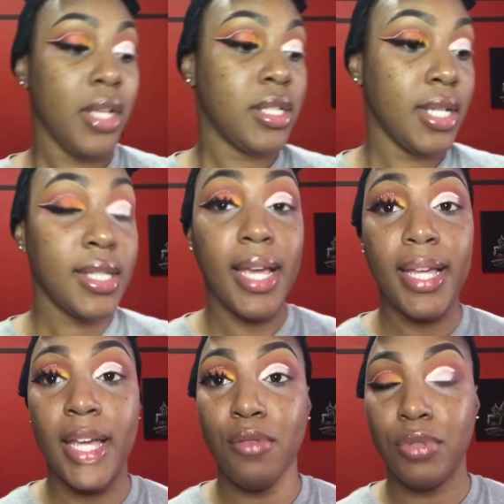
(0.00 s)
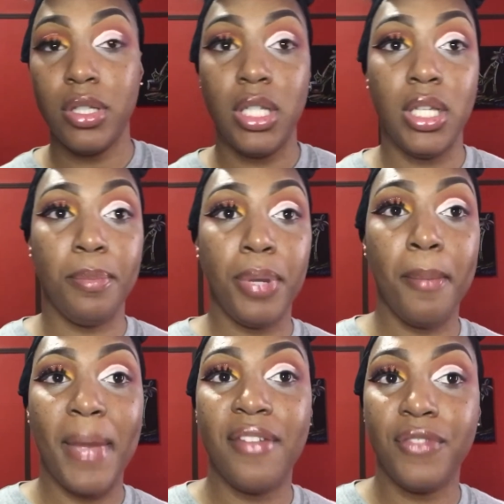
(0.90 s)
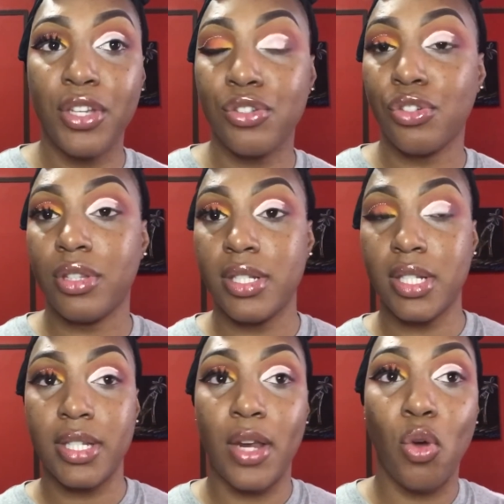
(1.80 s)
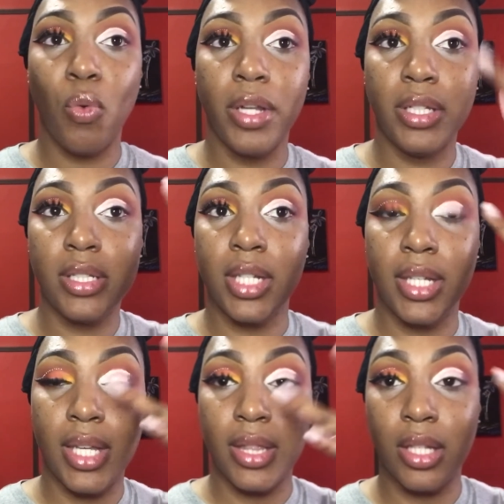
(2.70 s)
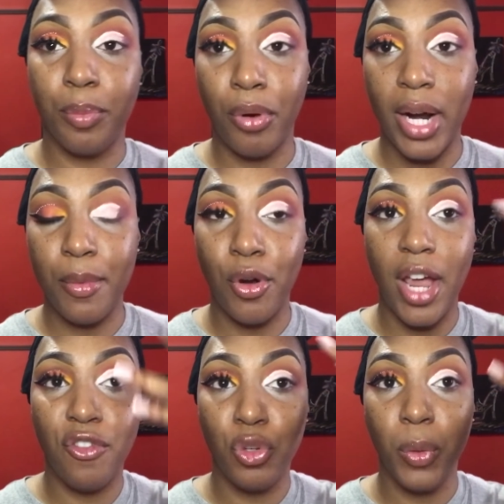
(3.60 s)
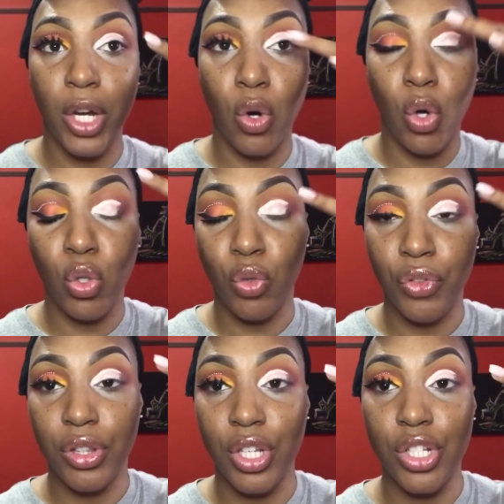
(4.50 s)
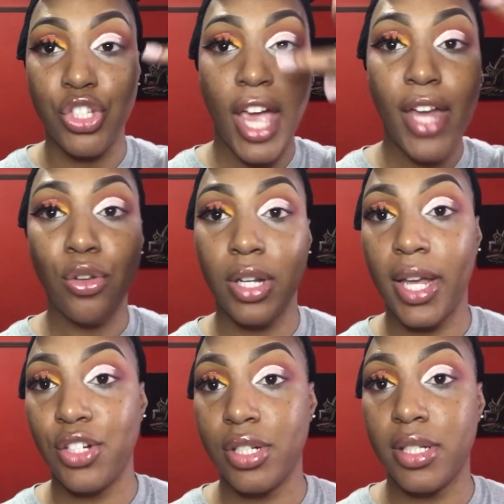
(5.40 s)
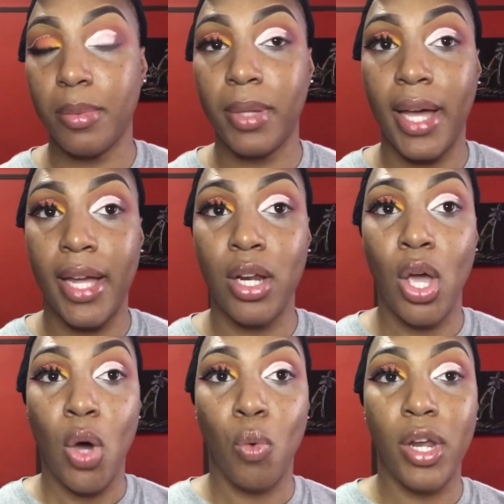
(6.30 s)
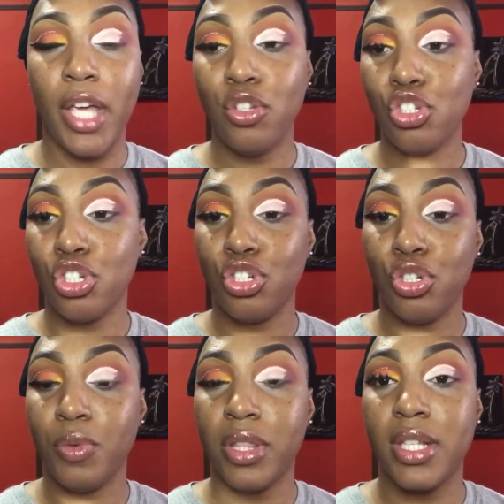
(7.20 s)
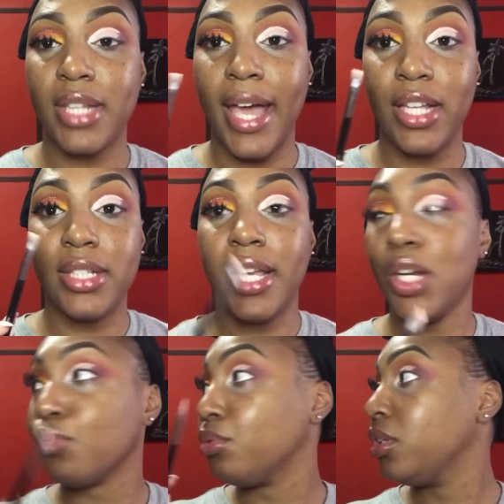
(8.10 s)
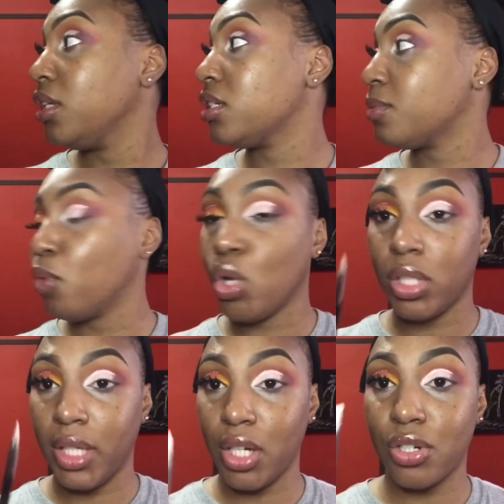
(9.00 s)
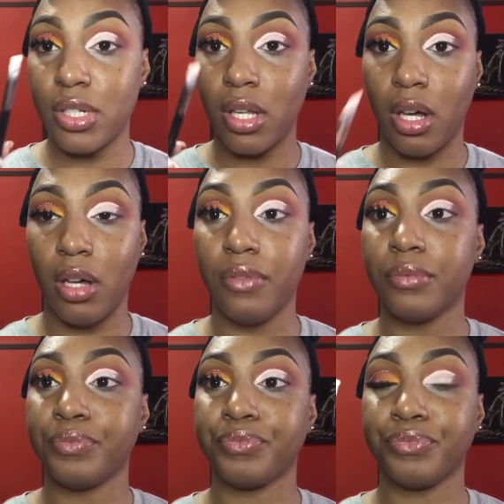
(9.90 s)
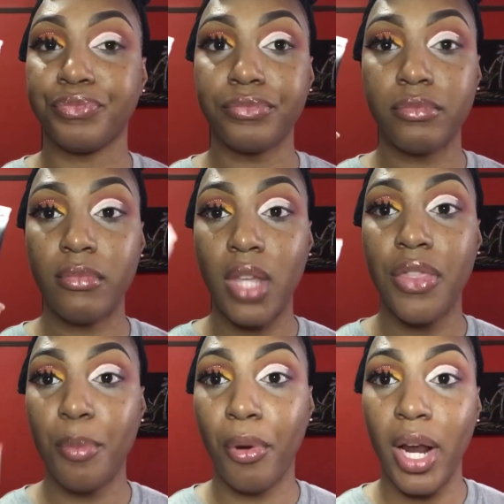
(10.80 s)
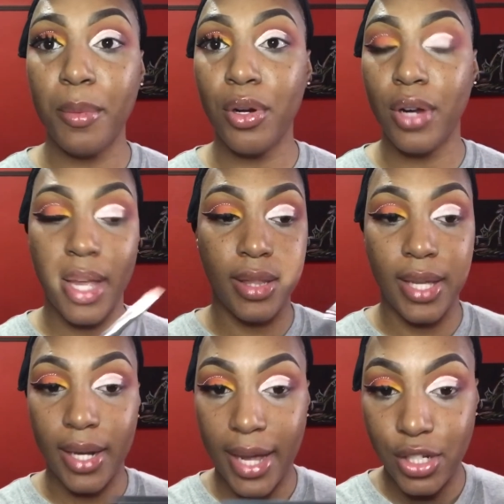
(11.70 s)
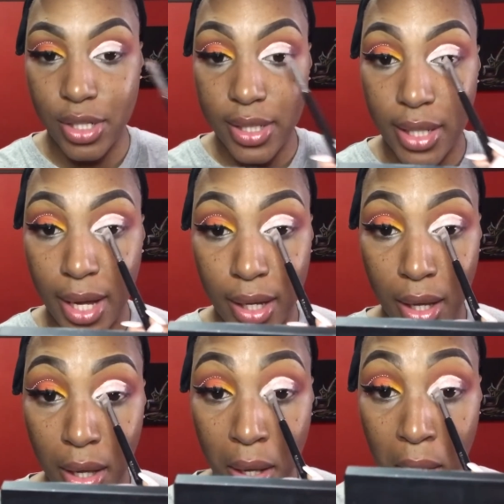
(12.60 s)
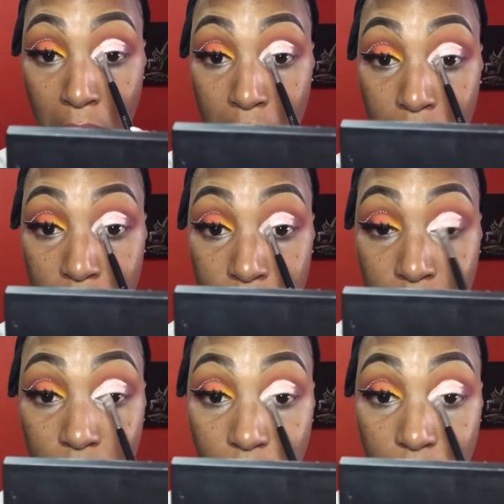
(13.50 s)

since I can't really put my fingers on this because I don't want to get the primer everywhere all over the shadow that I just applied, what I usually do with this, I take really small layers of the primer and then I just like thin